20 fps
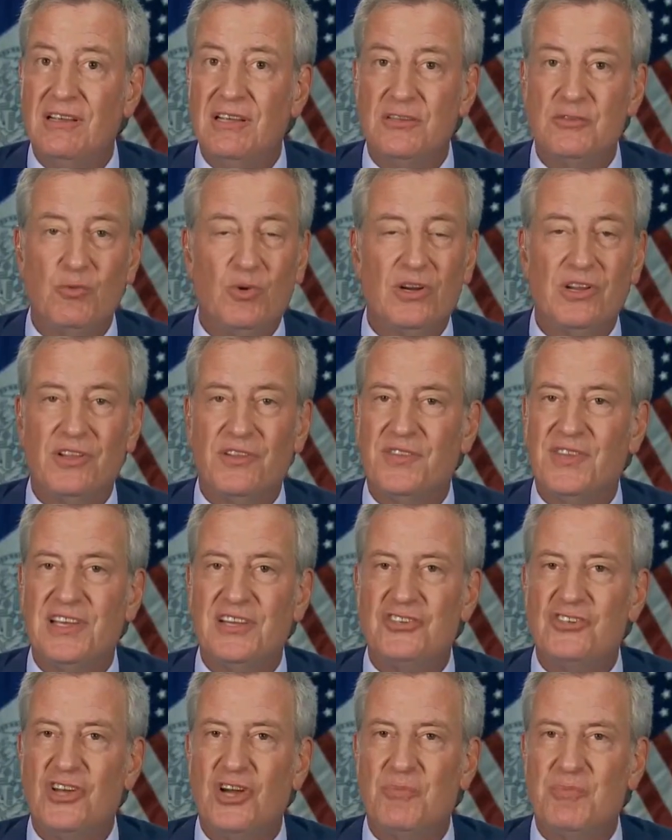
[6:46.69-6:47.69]
It's one of the
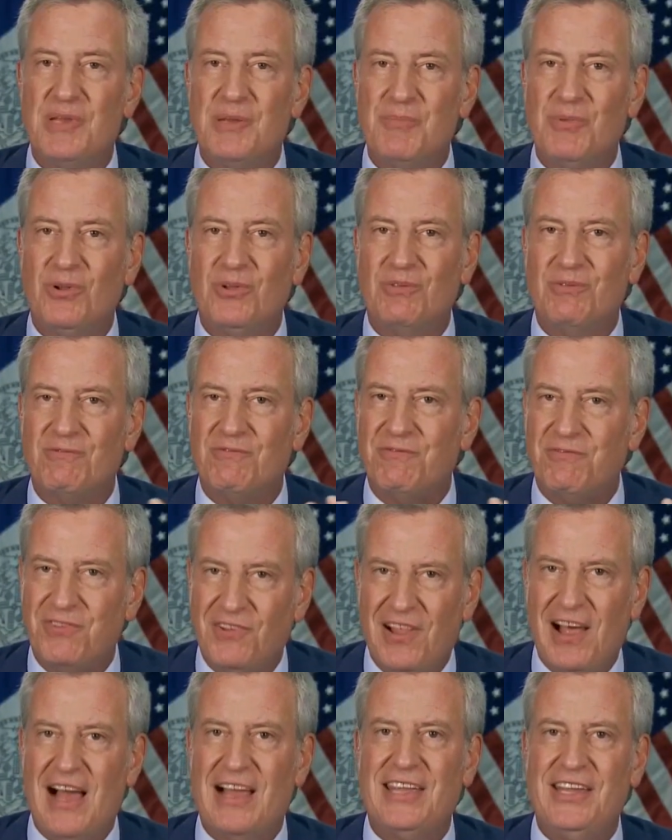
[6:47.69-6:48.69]
things young people
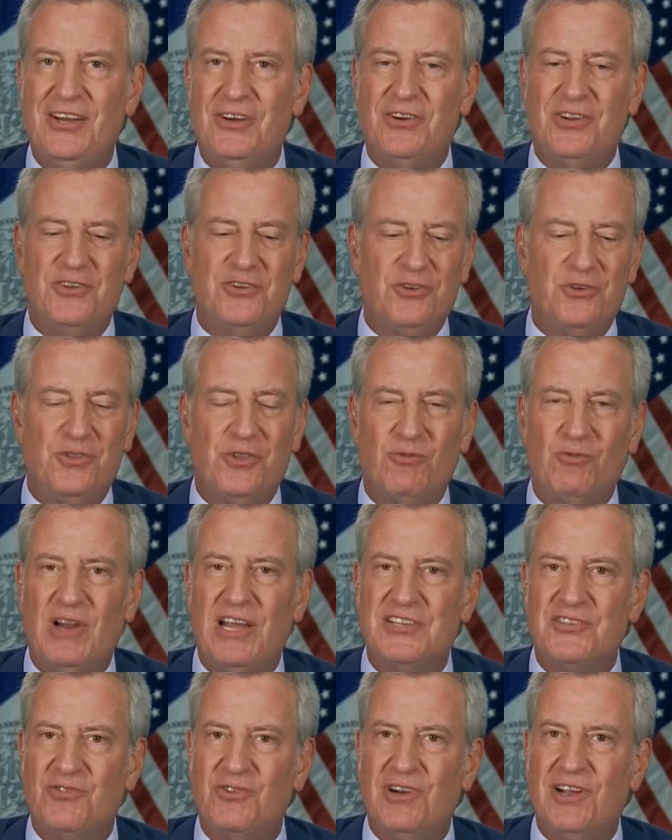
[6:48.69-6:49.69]
flock here to do, the
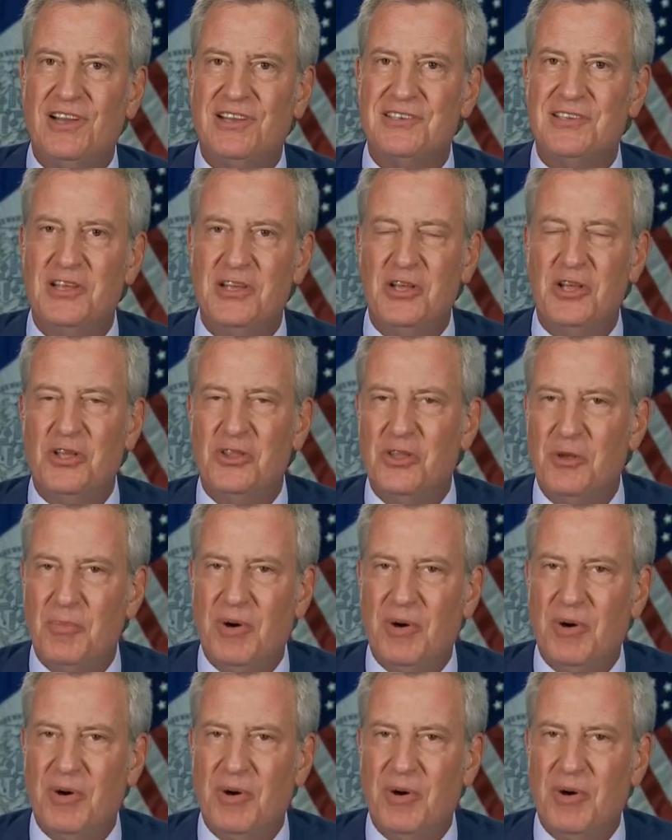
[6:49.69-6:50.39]
restaurants, the